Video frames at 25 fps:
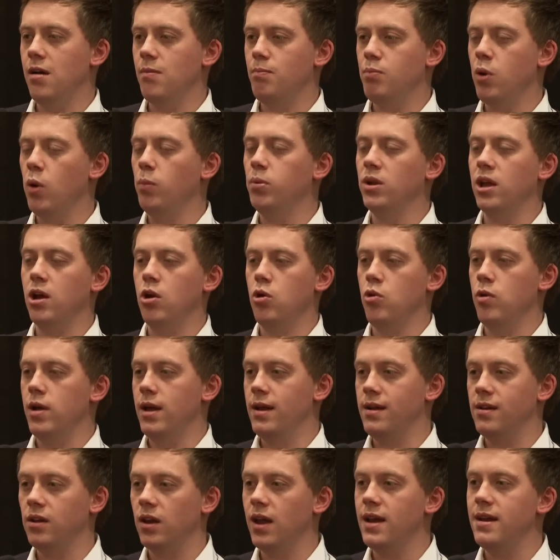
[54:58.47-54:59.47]
Pablo
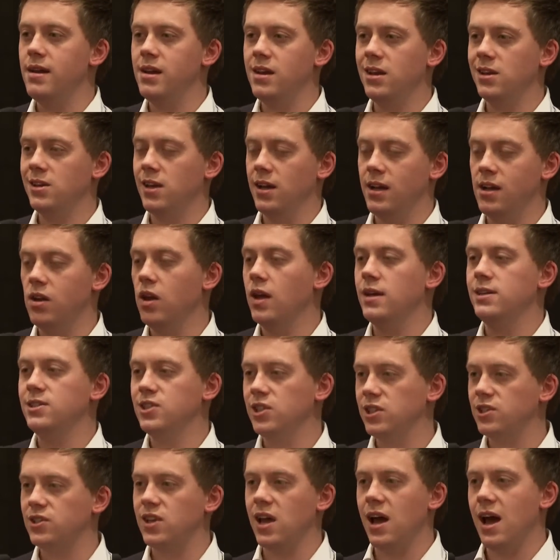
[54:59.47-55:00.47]

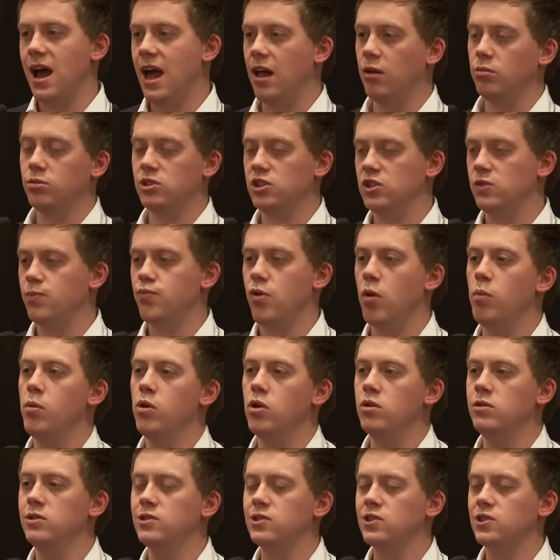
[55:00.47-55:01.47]
Iglesias that helped his
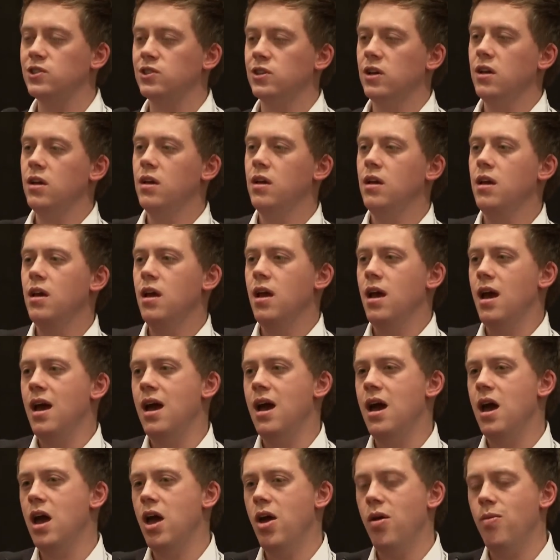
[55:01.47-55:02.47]
prominence.
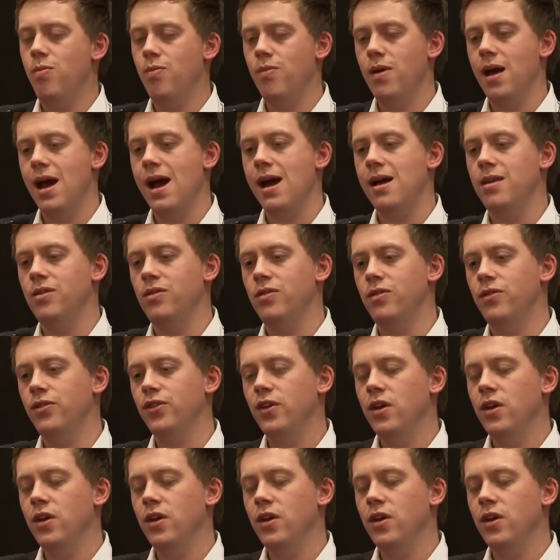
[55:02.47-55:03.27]
Um, and